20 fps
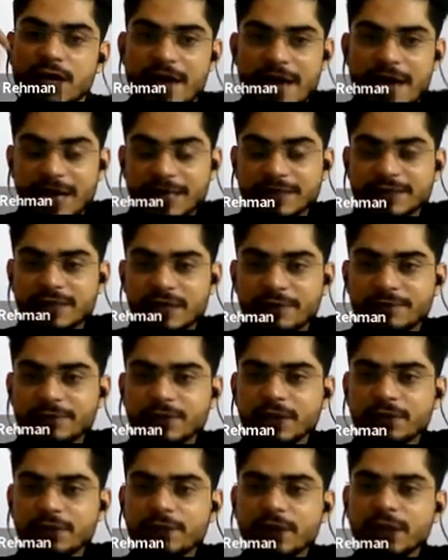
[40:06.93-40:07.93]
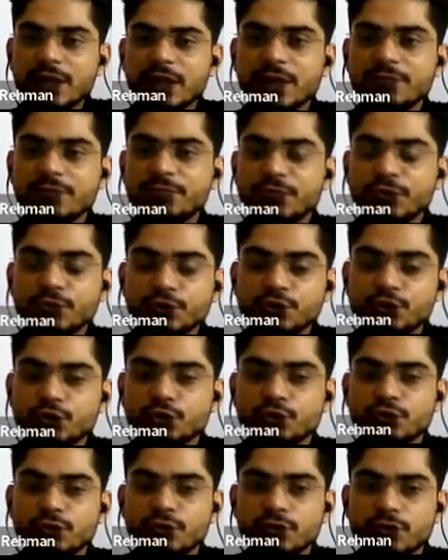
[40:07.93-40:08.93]
Examiner will confuse
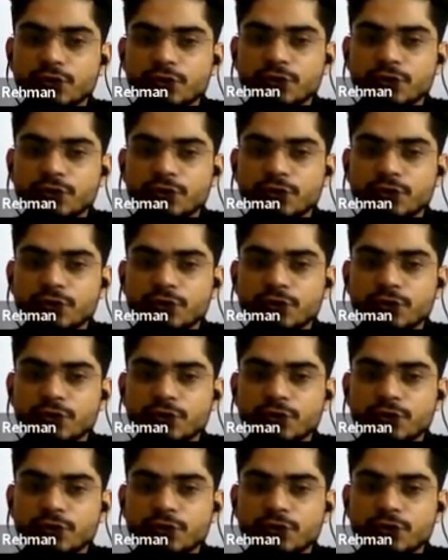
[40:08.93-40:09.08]
you.